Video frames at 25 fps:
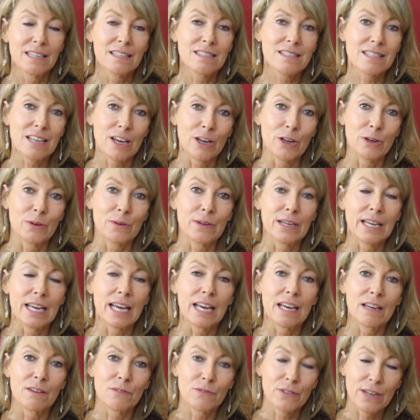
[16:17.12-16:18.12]
So
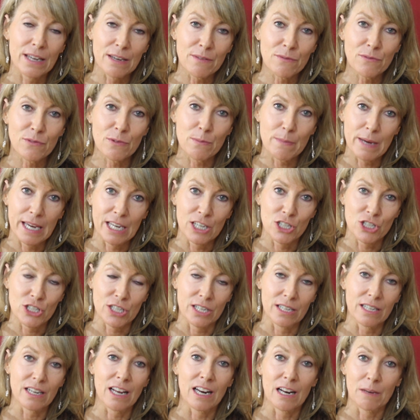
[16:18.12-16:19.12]
for
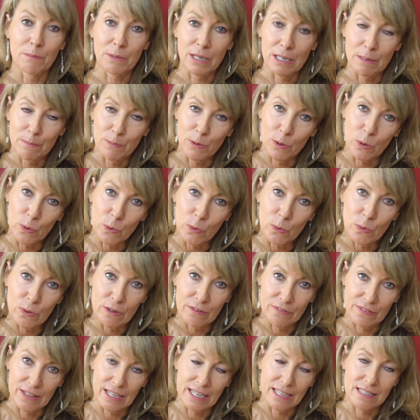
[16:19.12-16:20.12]
information, and I'm going to put
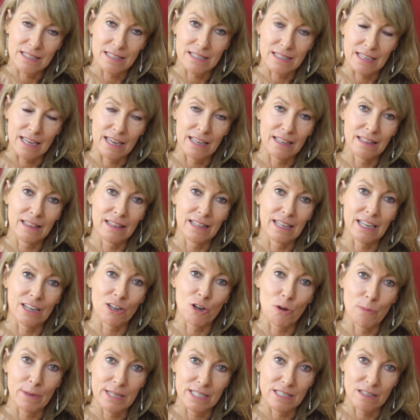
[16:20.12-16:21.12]
all of this in the
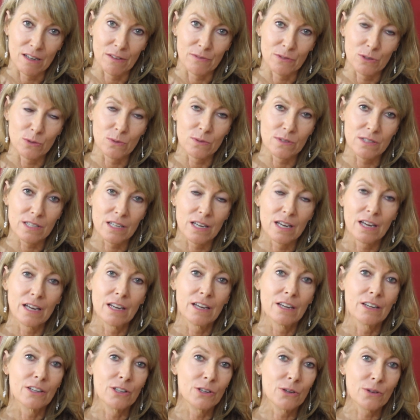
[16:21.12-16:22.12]
comments afterwards,
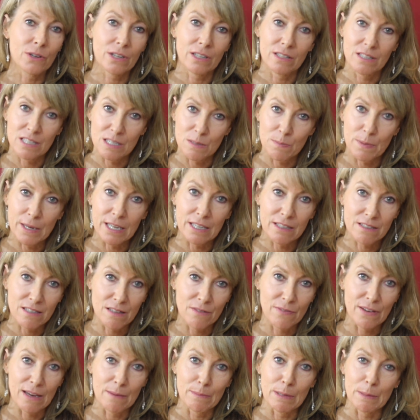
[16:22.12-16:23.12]
you can speak to
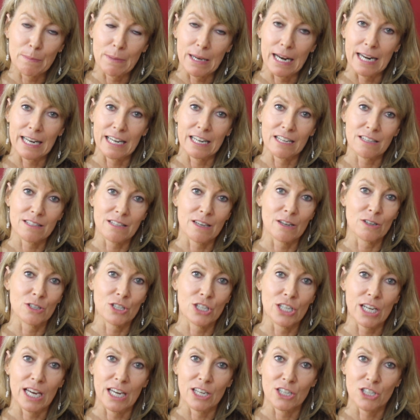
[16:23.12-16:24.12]
the Family Planning
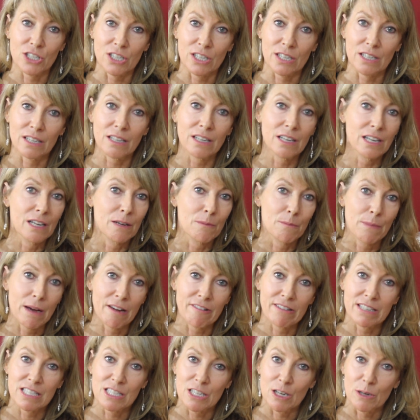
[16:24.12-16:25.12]
Association,
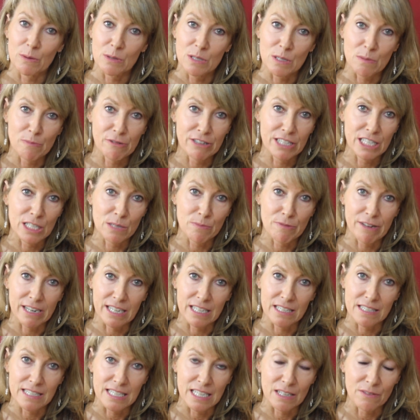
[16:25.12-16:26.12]
Marisotes, the British
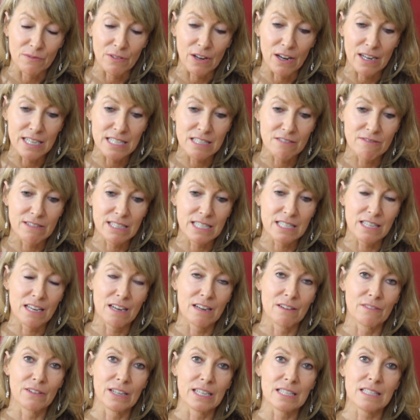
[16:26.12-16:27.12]
Pregnancy Advisory
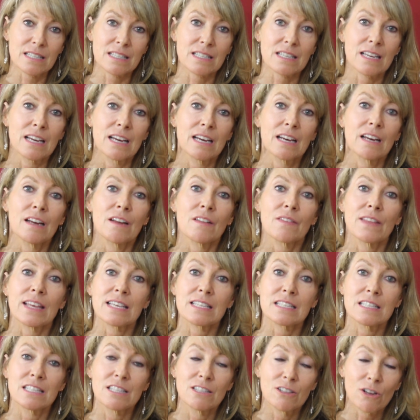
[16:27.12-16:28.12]
Service.
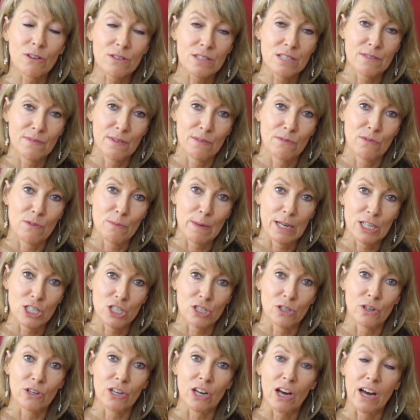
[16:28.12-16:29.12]
There's lots of
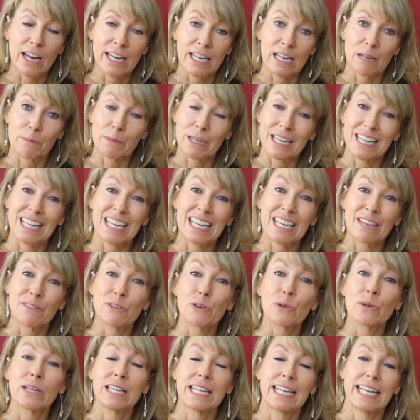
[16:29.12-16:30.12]
information online, and I'm going to
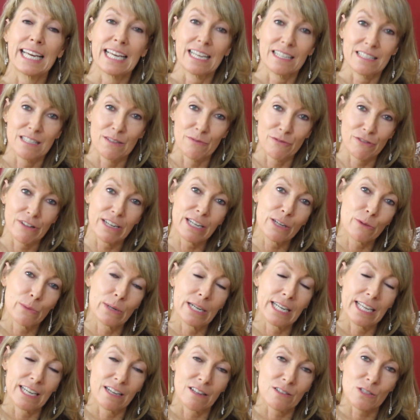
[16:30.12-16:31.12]
give you a link to
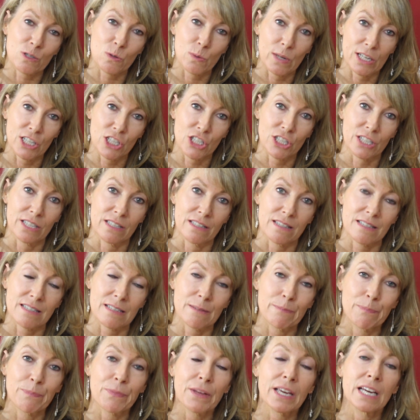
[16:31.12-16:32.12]
frequently asked
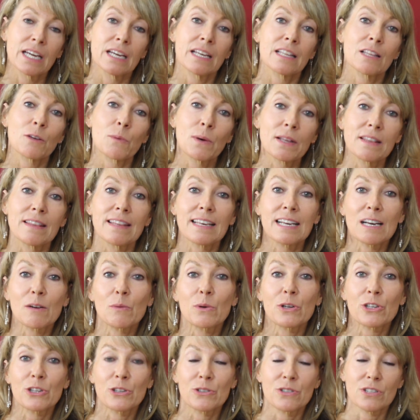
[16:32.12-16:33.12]
questions. The one thing I
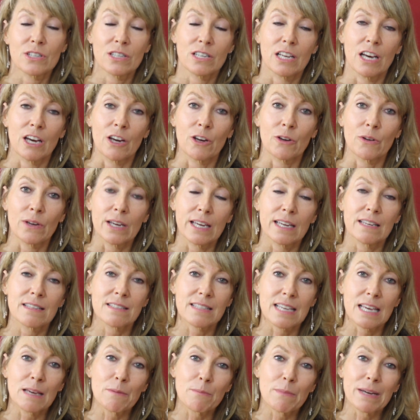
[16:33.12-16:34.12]
want you to know
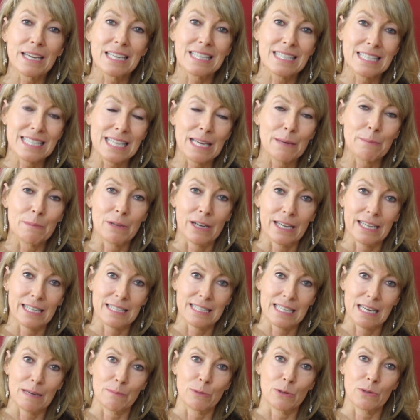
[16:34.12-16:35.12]
is, it may seem like
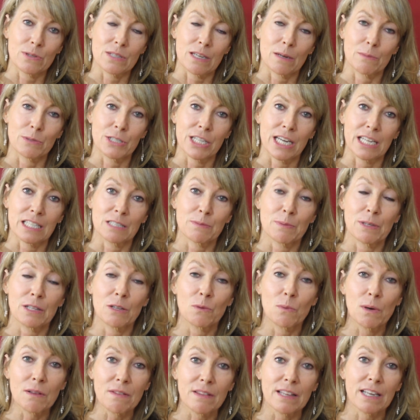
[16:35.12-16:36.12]
a taboo subject, but
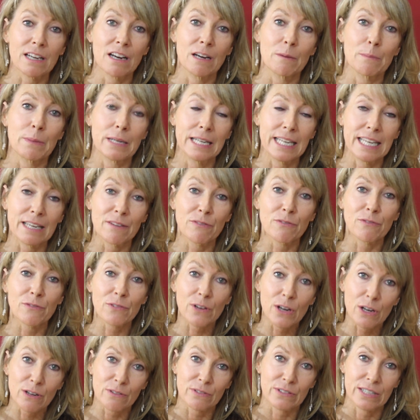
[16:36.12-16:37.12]
the one thing I believe
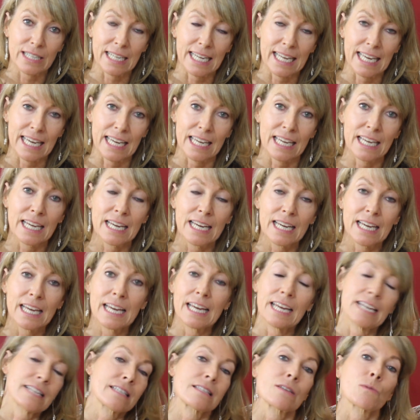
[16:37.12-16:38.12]
fervently
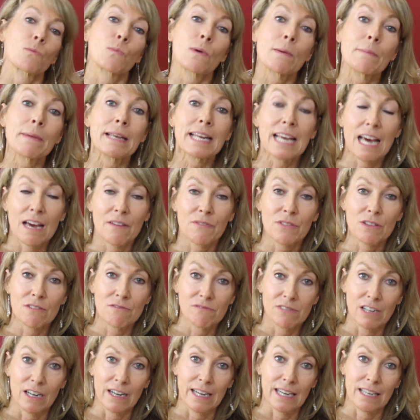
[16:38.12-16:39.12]
is that women have the
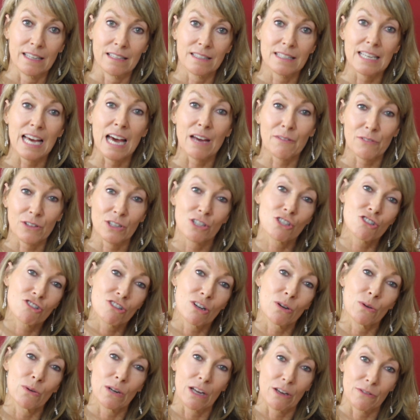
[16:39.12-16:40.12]
right to have
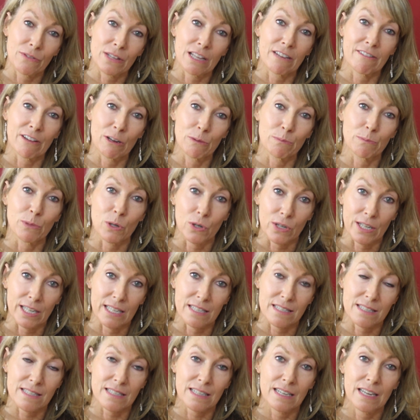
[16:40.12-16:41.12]
control over their own
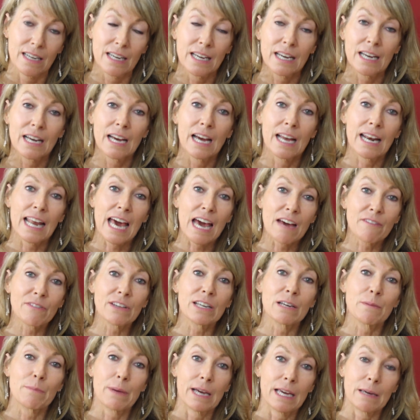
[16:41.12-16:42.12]
bodies. And
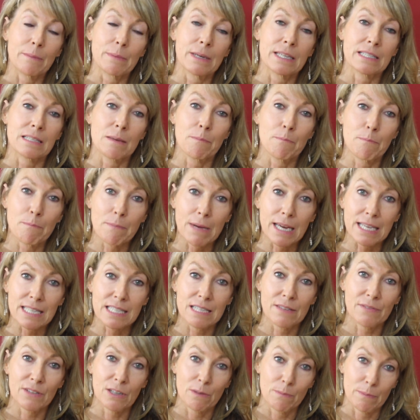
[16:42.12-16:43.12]
having a baby is a
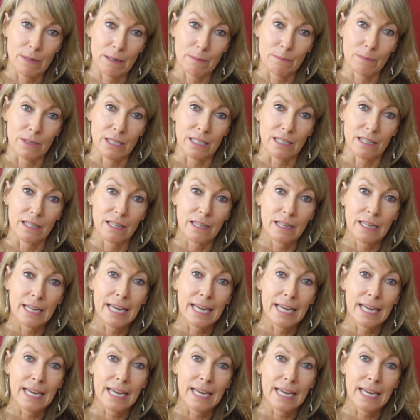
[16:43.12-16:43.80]
massive commitment.